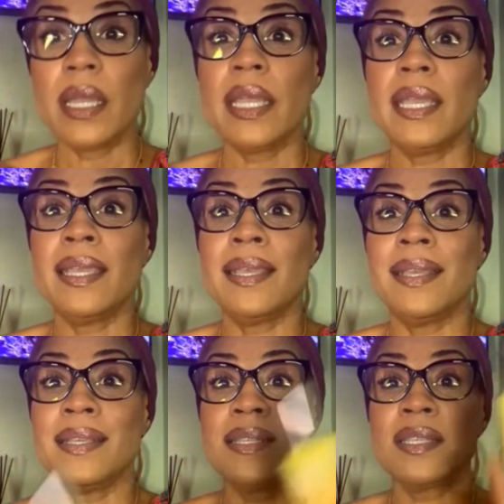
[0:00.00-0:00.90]

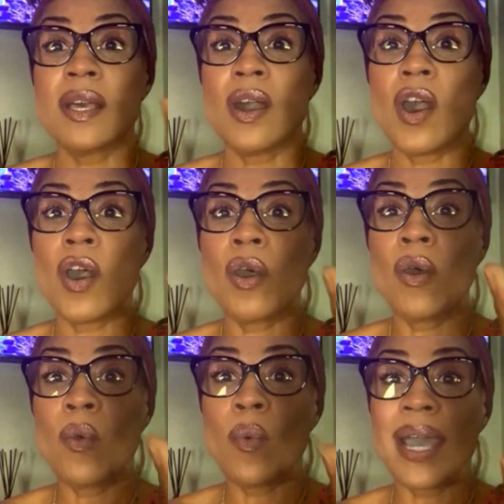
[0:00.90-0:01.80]
is
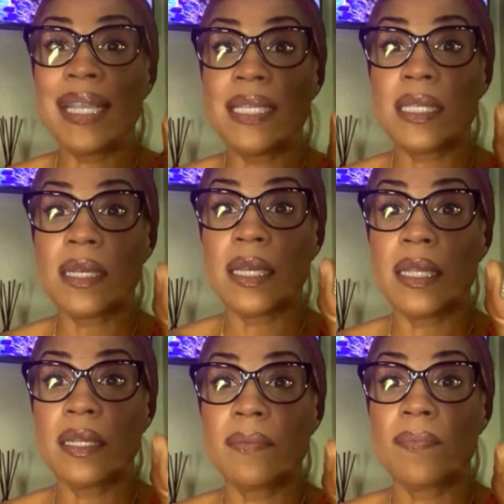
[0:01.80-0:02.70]
Alt White
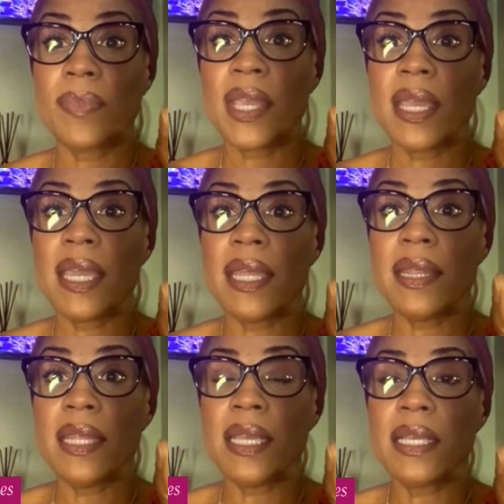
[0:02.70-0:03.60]
Sun.
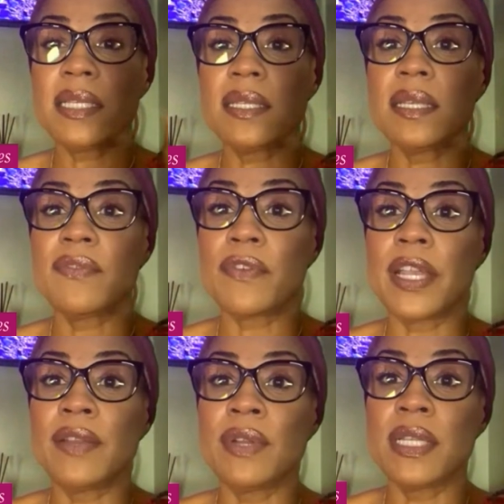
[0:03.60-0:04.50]
And this
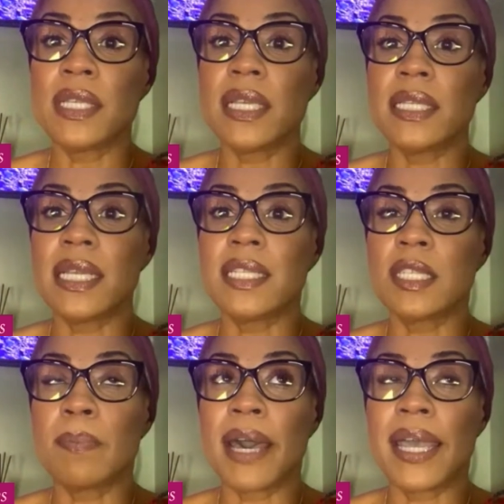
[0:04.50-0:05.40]
fragrance is
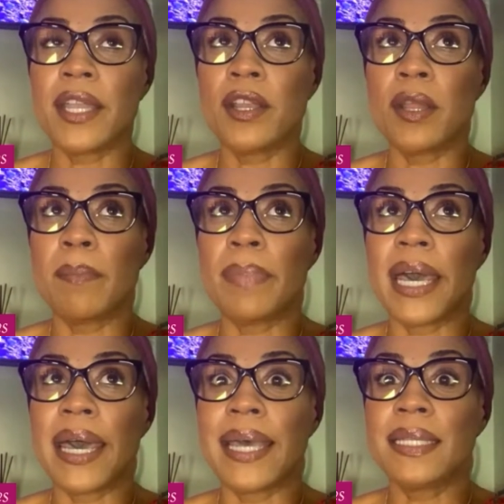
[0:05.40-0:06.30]
inspired
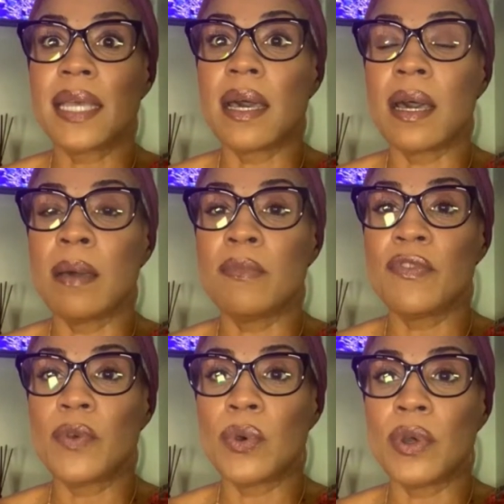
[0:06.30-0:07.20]
by Tom
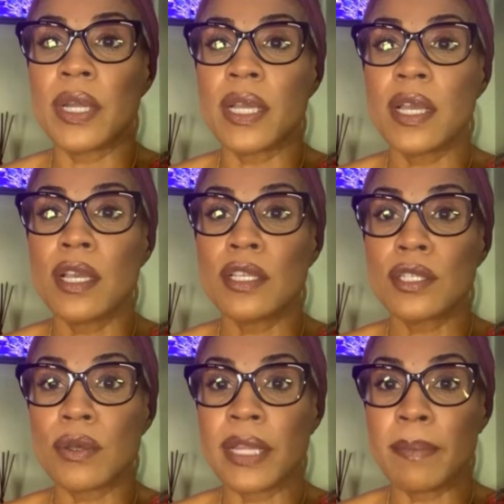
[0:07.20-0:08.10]
Ford
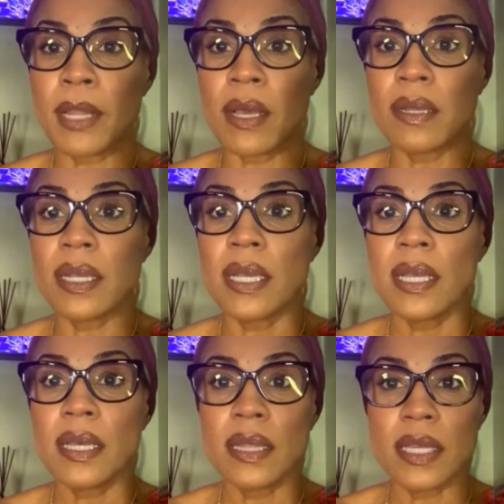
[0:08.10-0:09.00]
Soleil Blanc.
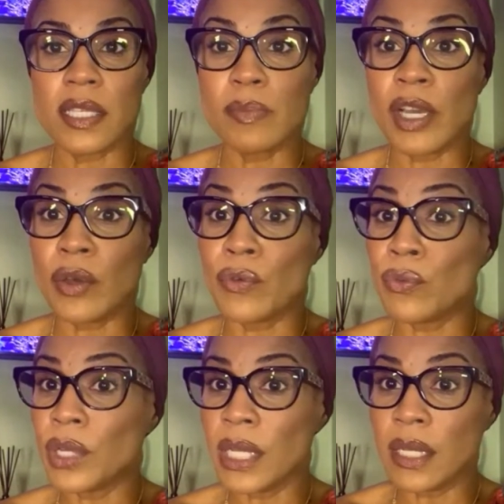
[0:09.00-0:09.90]
This smelled
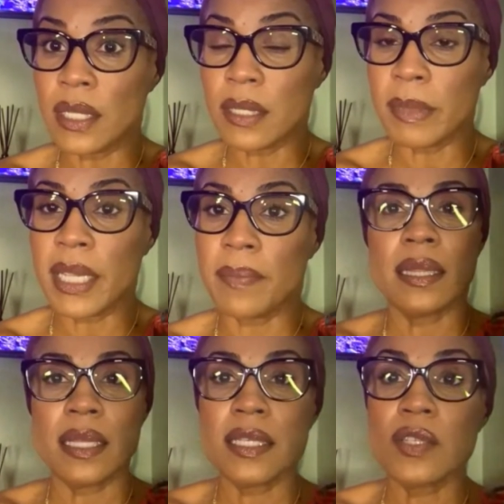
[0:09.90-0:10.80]
really good to me.
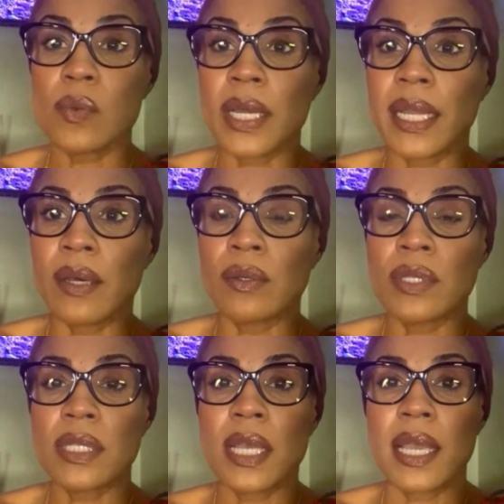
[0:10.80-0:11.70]
This is 1
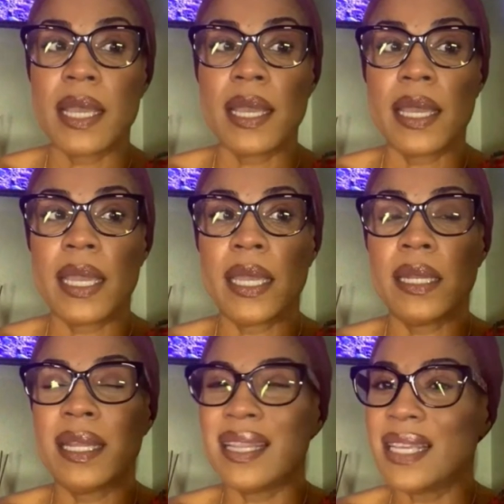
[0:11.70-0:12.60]
ounce,
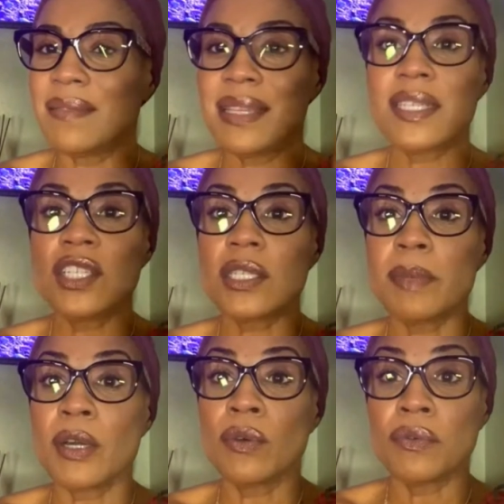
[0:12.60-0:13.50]
and this just
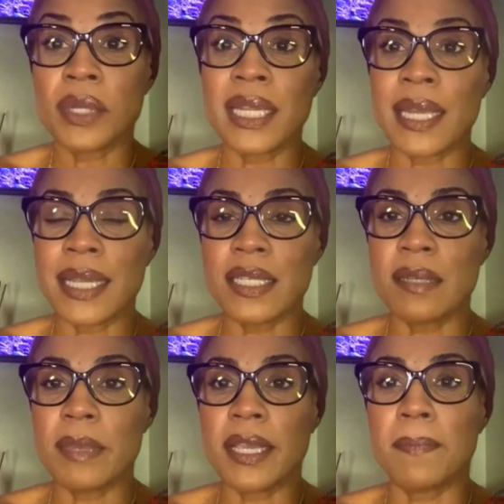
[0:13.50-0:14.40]
smelled really nice to
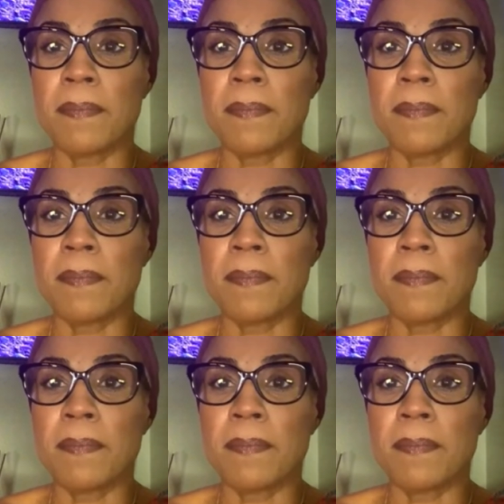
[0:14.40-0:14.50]
me.